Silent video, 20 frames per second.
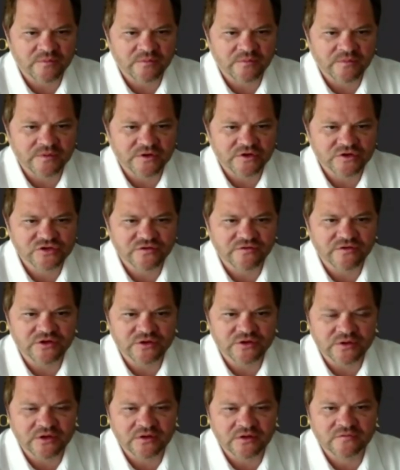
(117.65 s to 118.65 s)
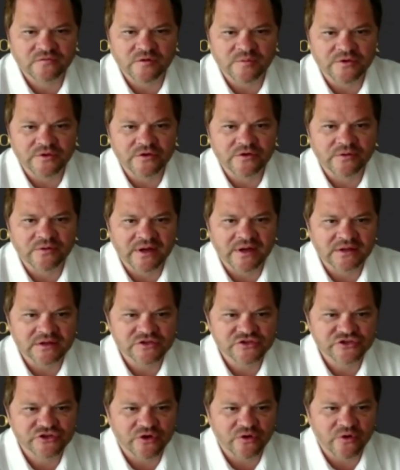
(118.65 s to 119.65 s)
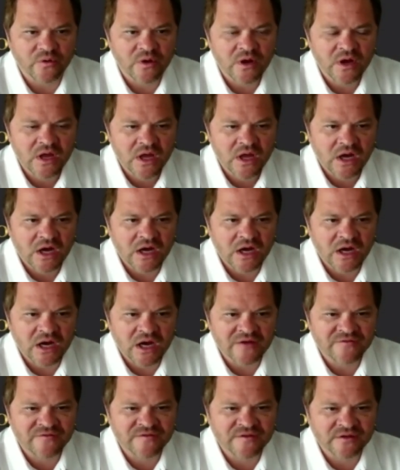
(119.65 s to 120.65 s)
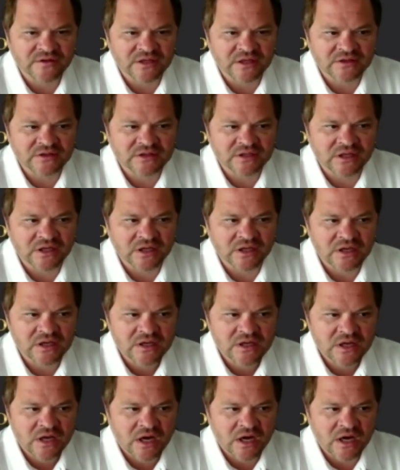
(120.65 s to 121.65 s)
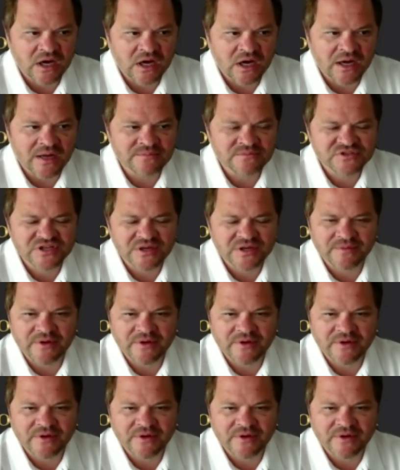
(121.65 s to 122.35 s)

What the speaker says: from the Soviet Union, from Ukraine. So I feel that I'm